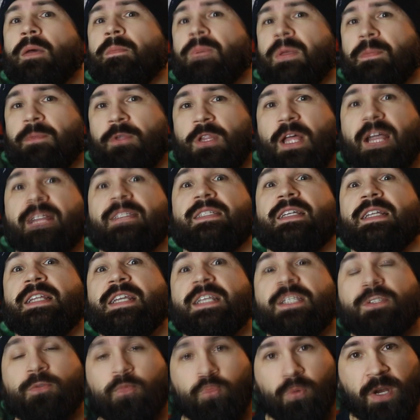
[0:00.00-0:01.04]
people like
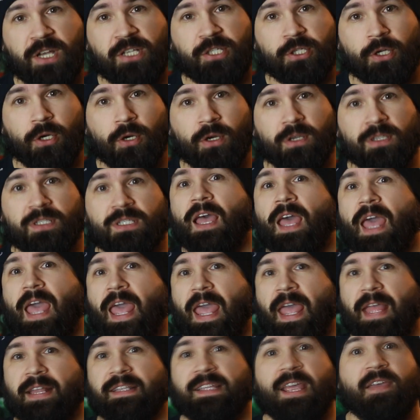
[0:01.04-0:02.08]
Denise Richards
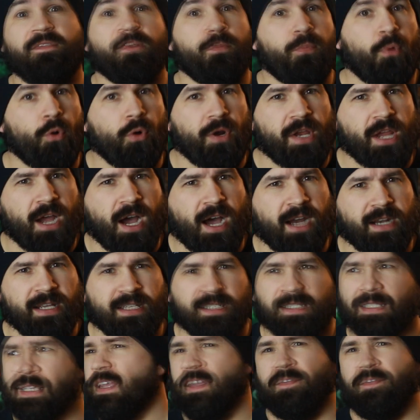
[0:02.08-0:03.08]
and David Boreanaz,